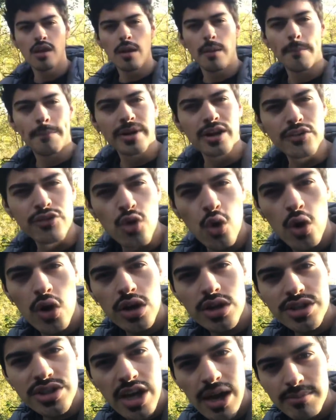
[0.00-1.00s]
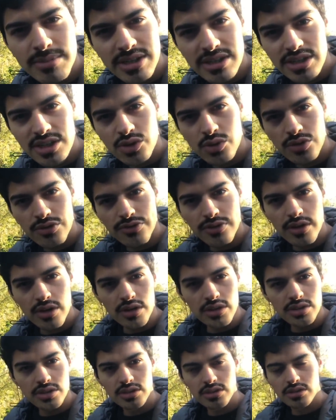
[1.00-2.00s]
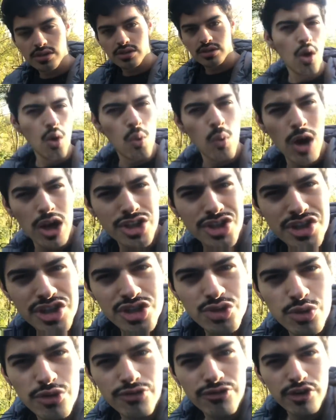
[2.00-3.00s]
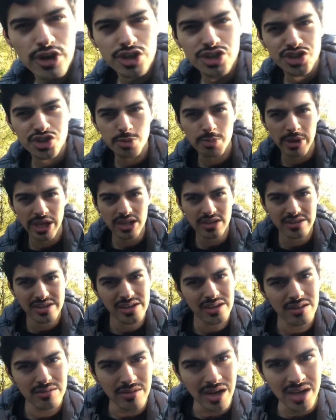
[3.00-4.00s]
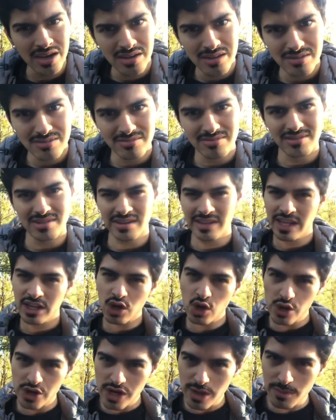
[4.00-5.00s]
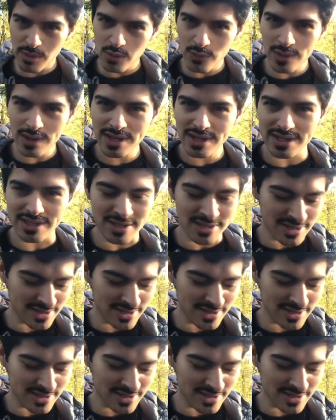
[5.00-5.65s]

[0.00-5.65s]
But of course, come to this one first. Watch this one first. You picked it, right? And then go to number one.